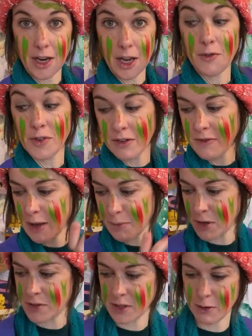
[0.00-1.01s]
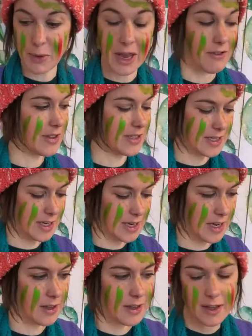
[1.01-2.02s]
hopefully a rainbow should appear on the
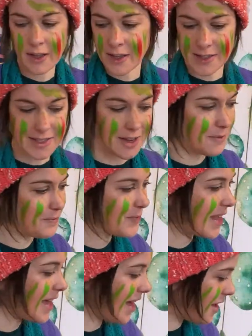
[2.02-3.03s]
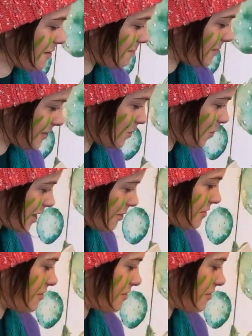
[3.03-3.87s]
CD. So I went a bit